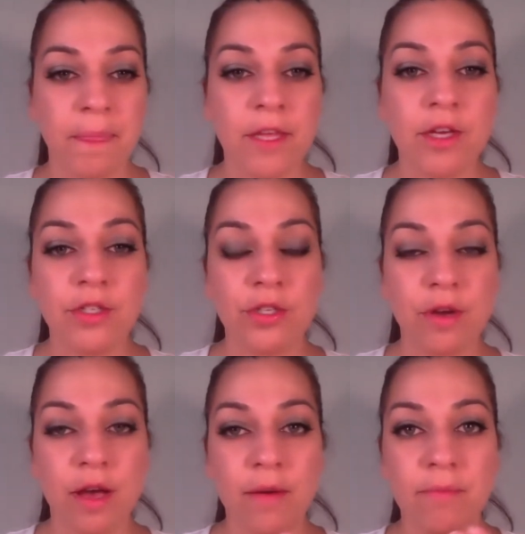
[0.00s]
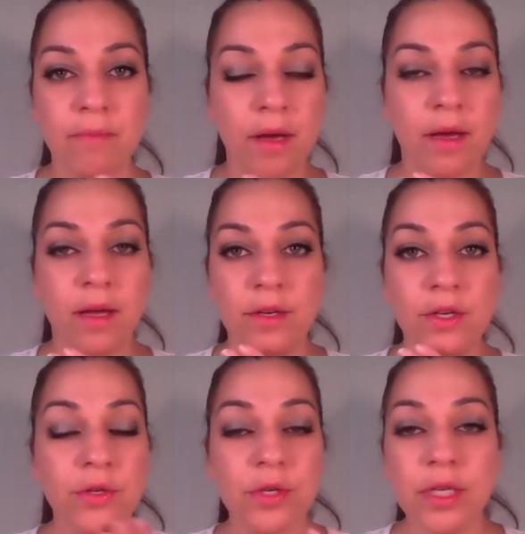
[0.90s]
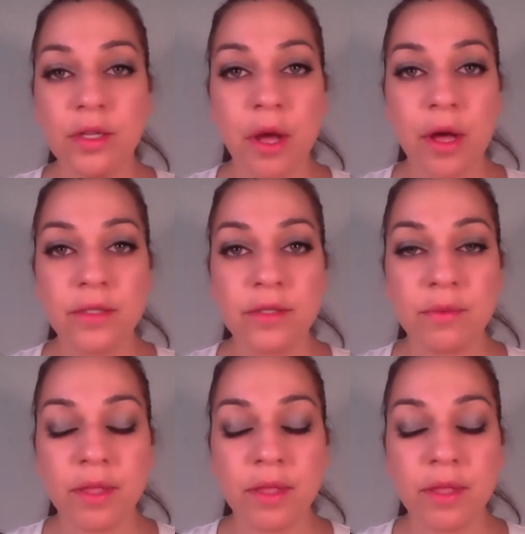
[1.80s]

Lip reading: you could do a nudie gloss